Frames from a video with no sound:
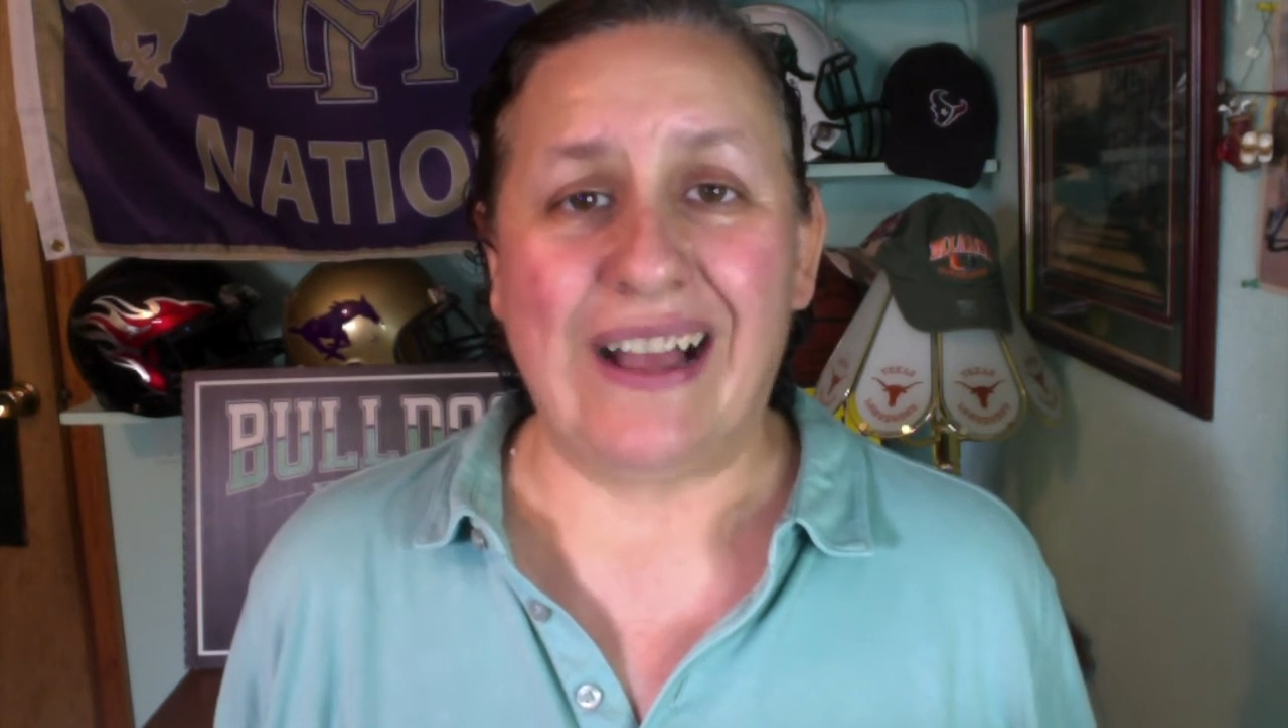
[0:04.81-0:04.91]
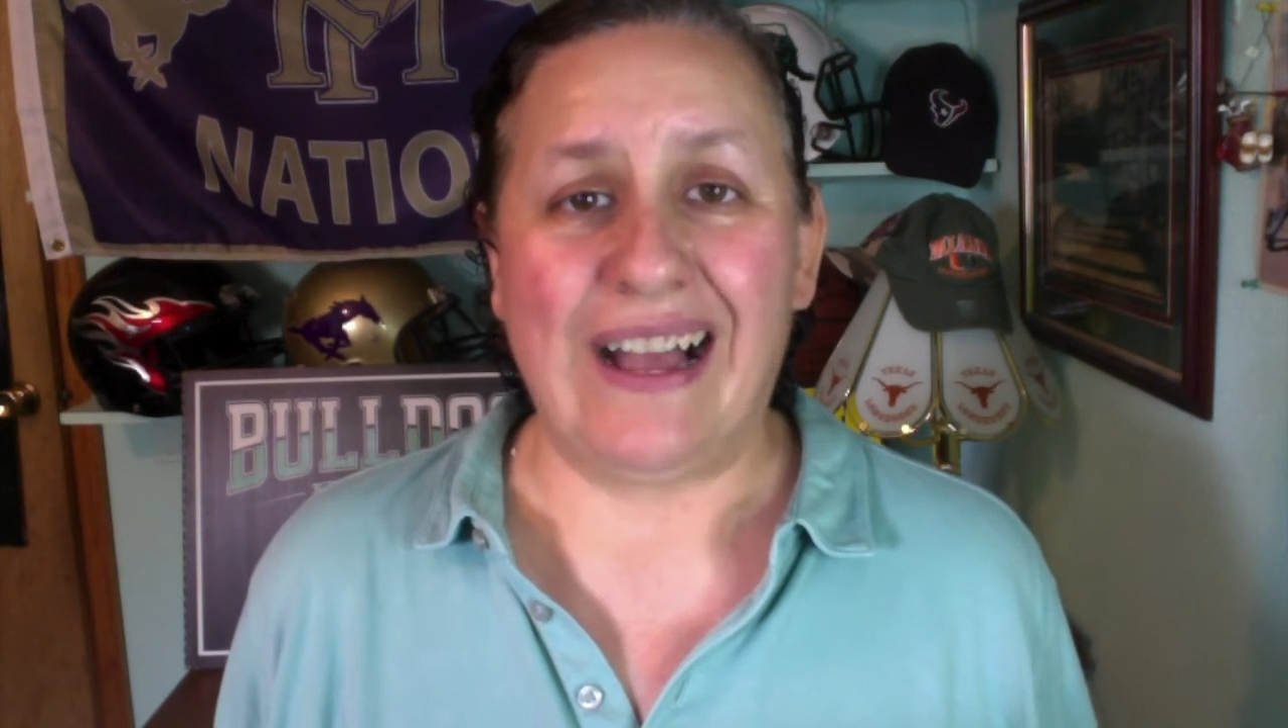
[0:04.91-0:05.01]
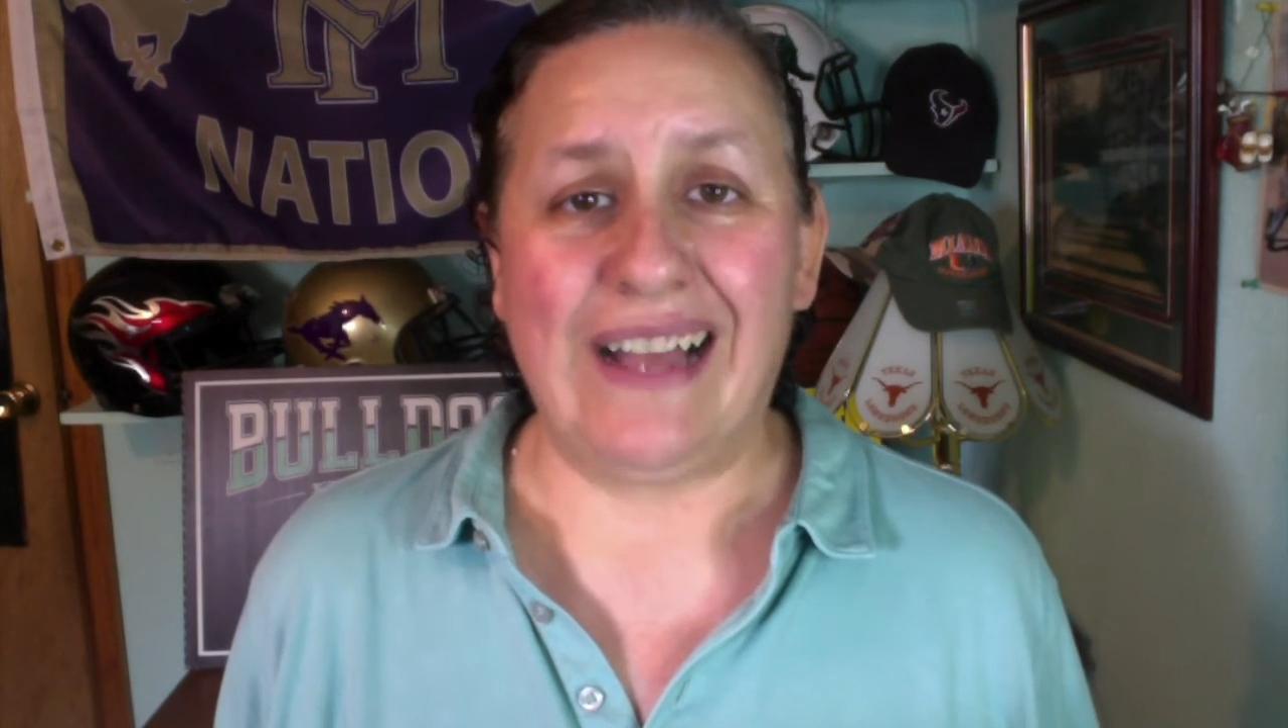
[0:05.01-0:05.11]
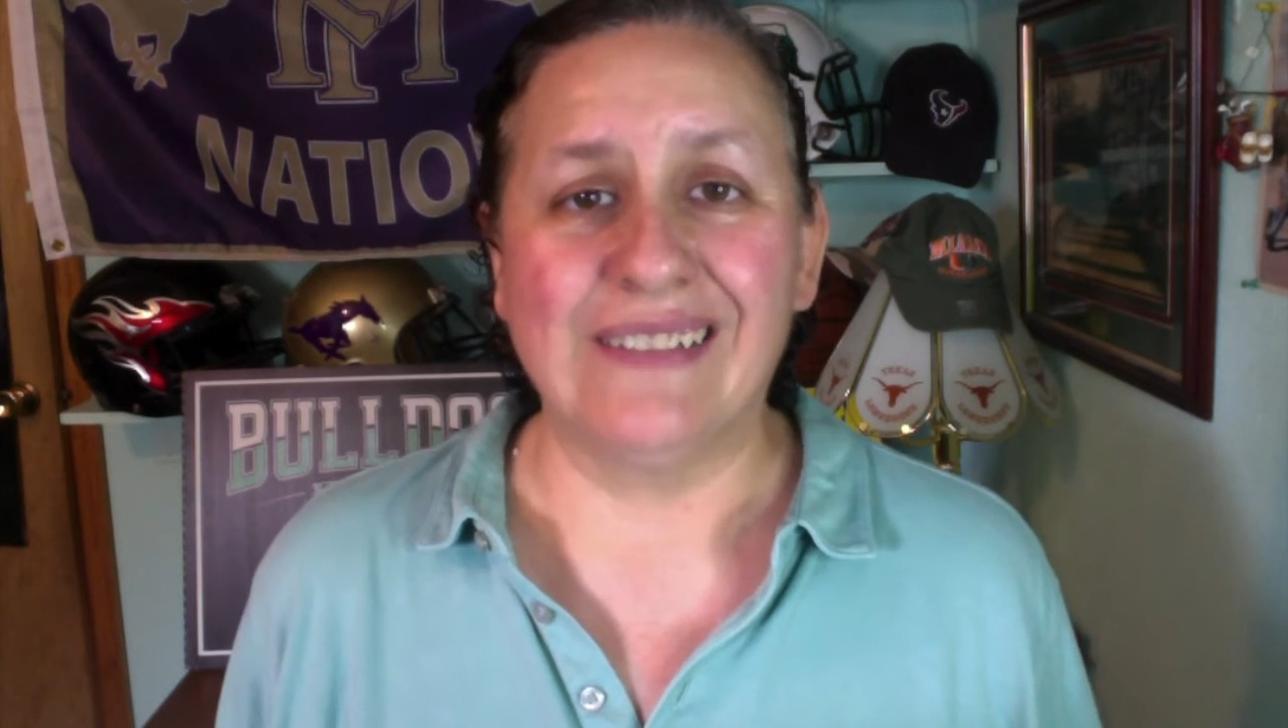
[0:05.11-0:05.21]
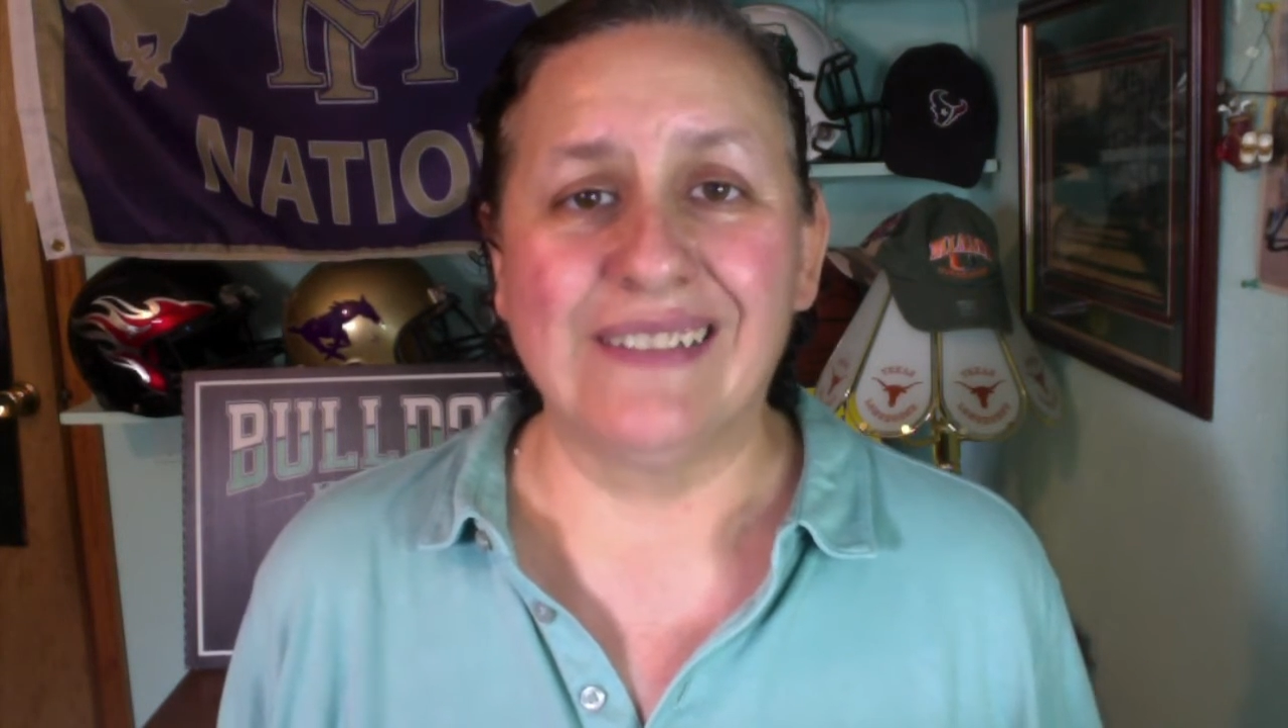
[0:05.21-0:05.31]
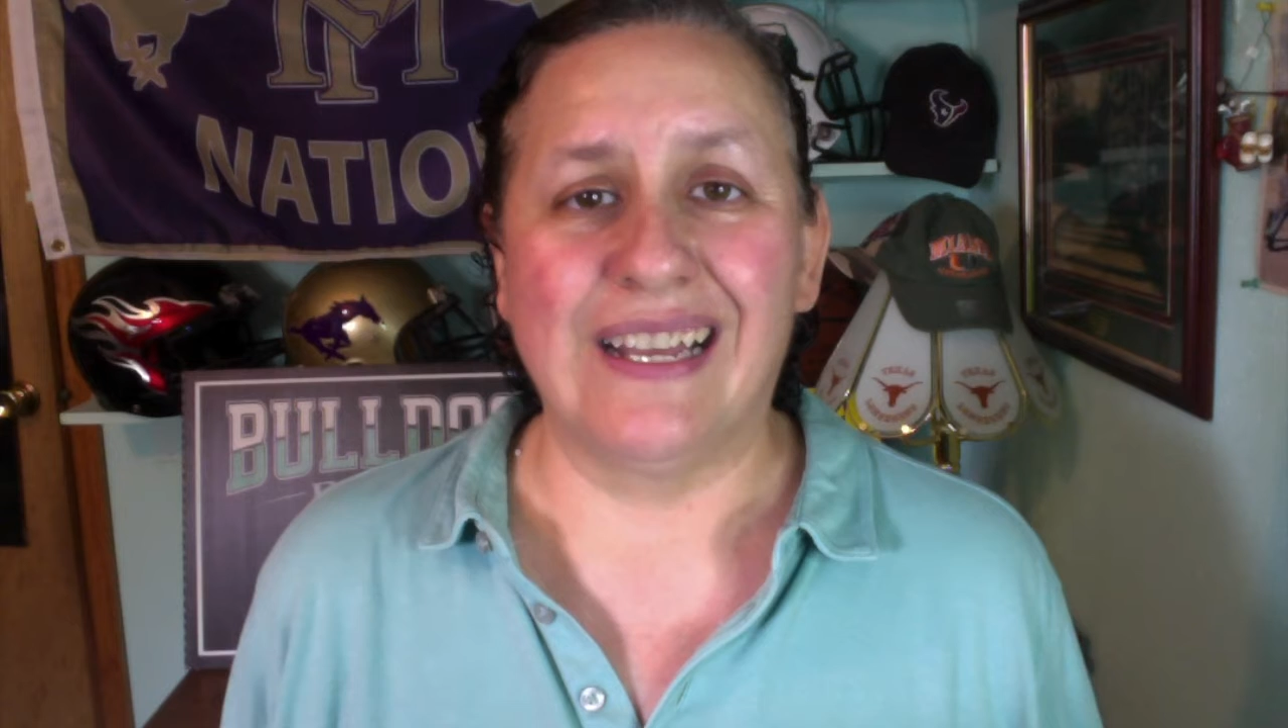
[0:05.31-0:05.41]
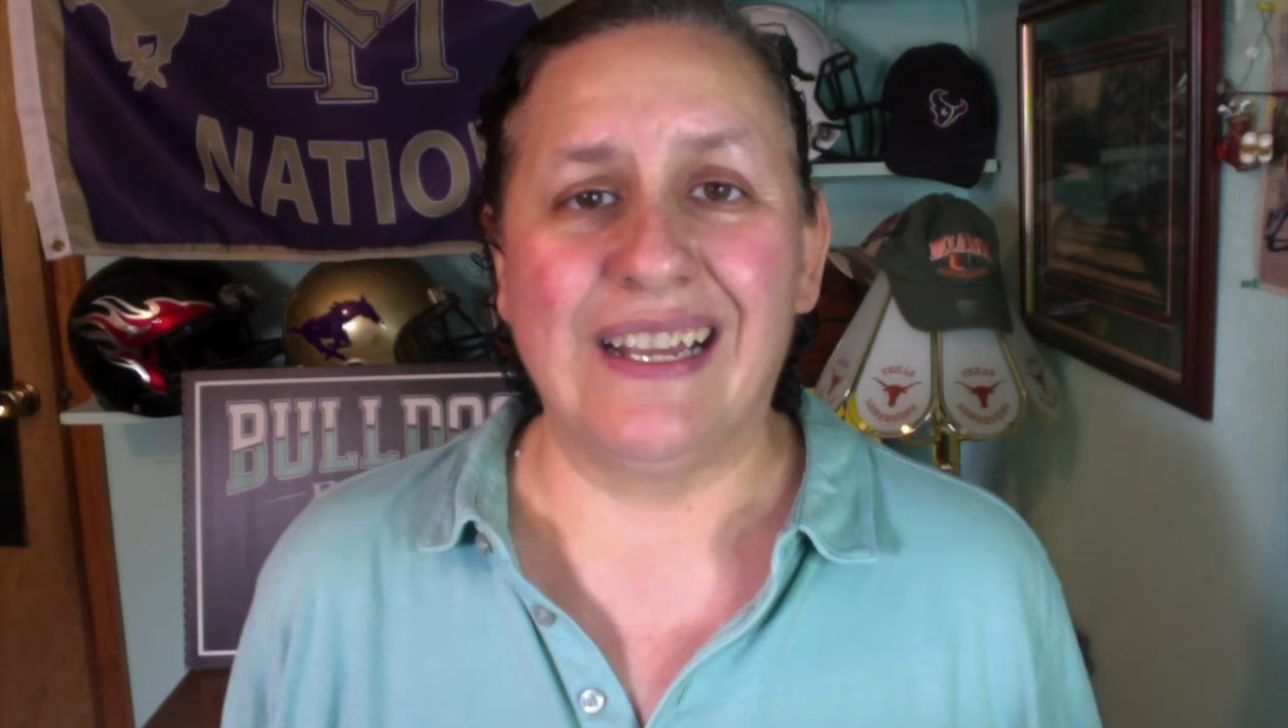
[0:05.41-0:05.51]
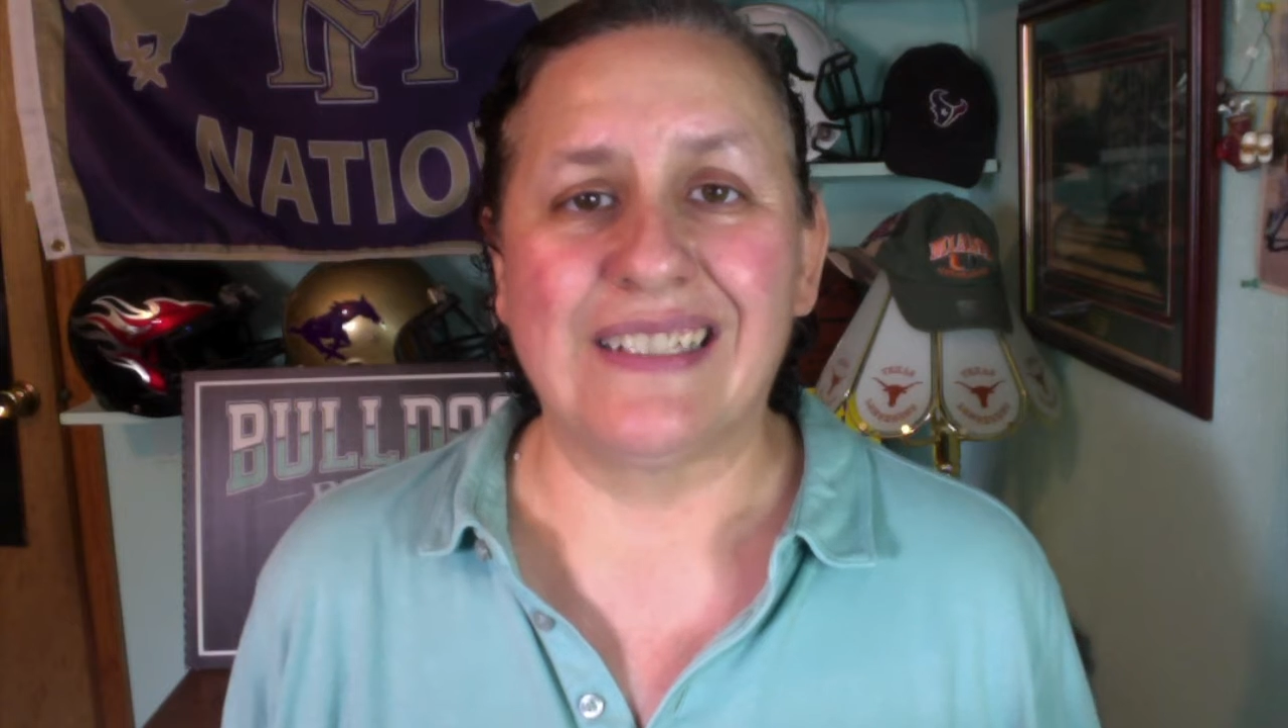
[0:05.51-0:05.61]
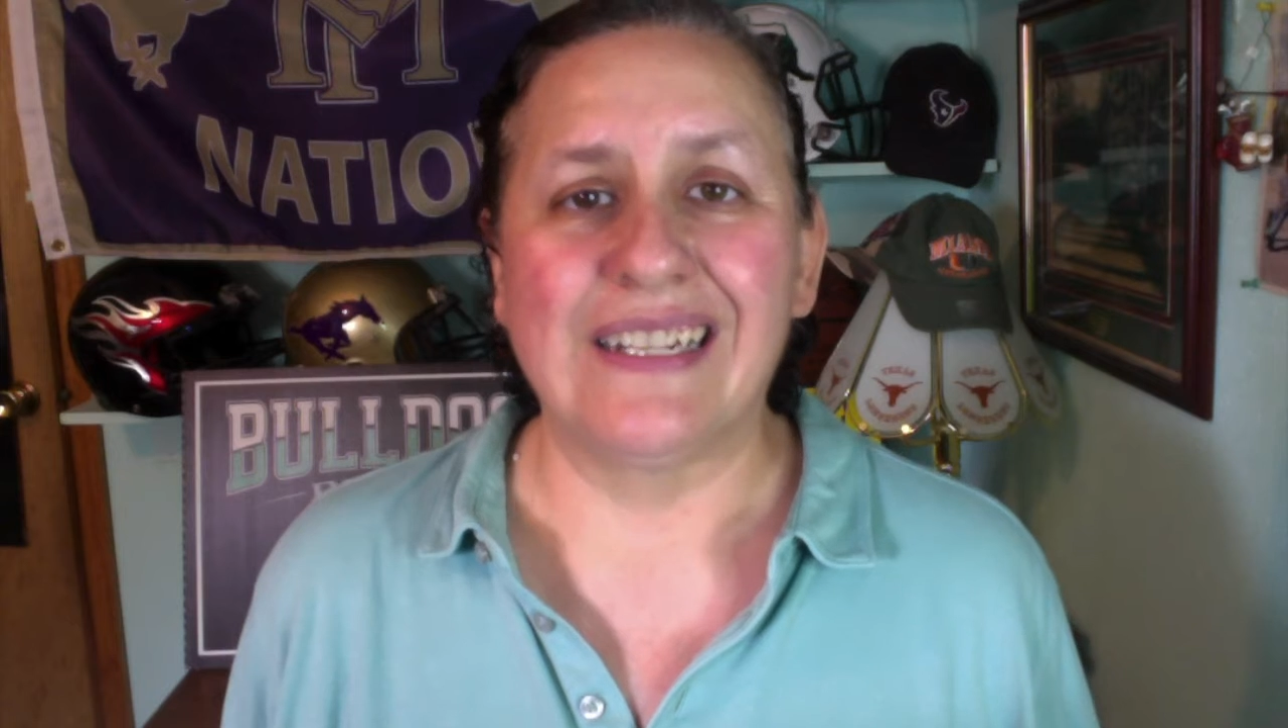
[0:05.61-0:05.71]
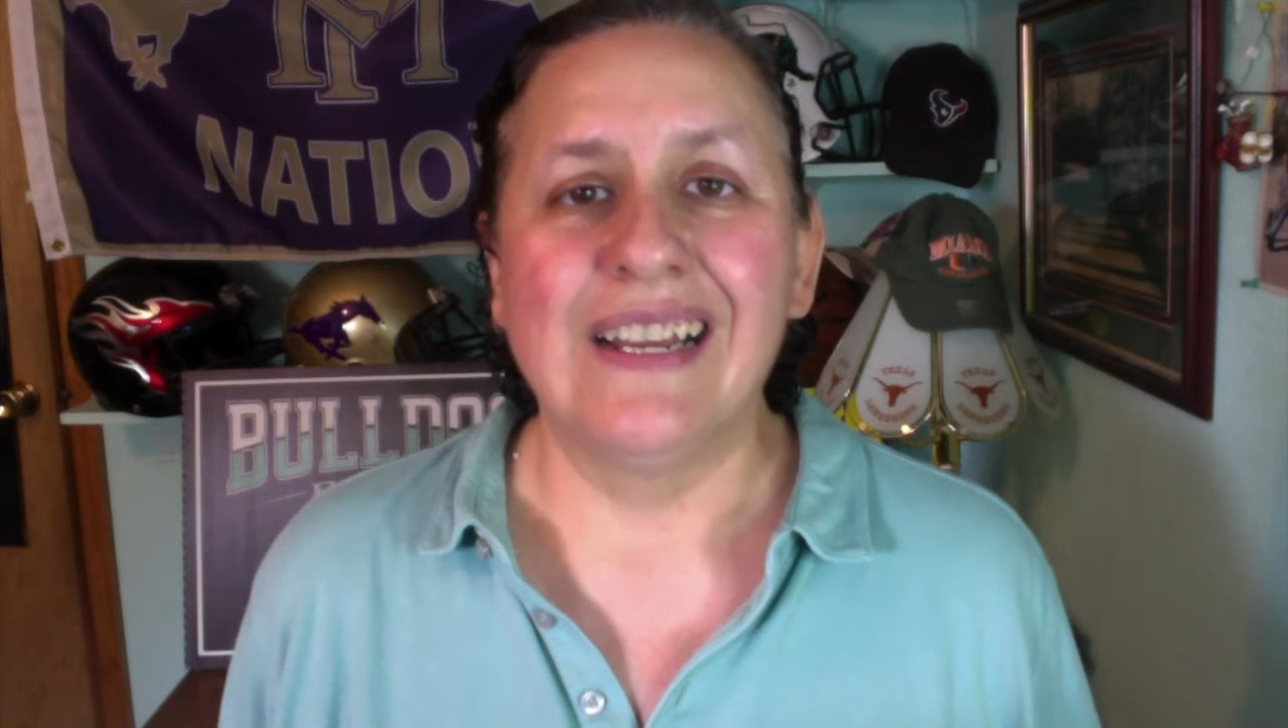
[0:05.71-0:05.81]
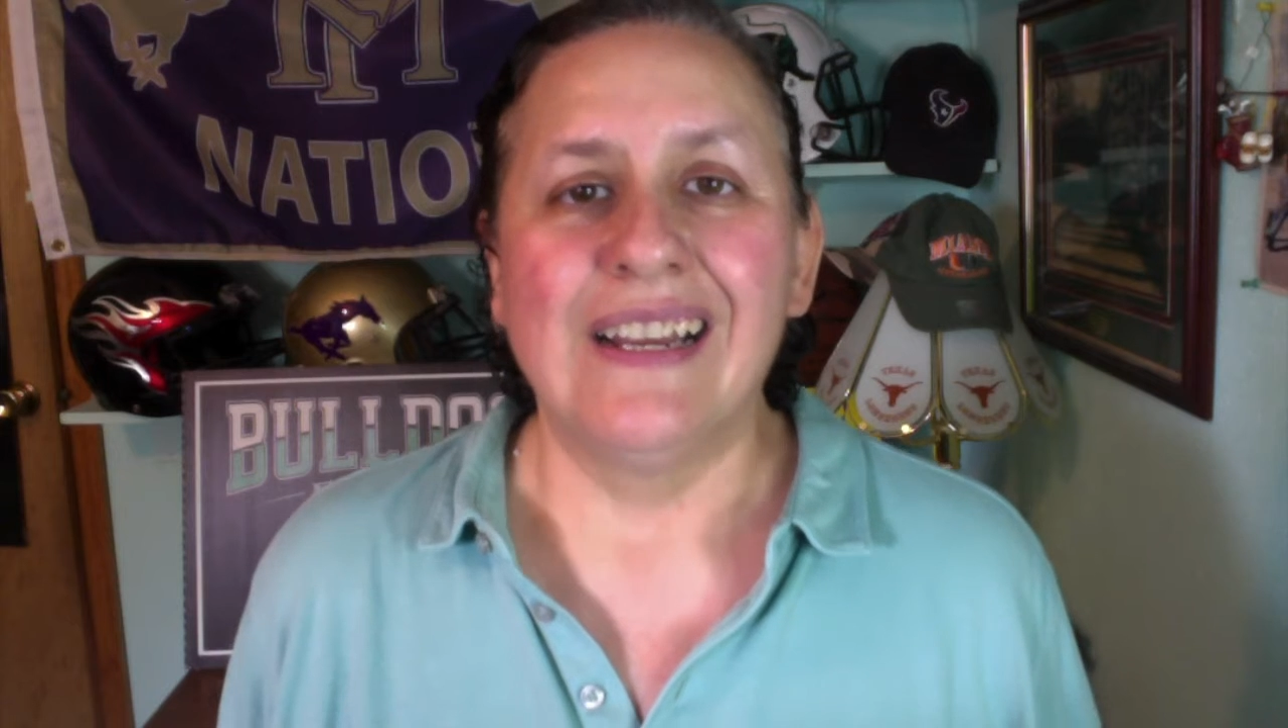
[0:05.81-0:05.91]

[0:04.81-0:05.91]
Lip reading: Highland Lakes.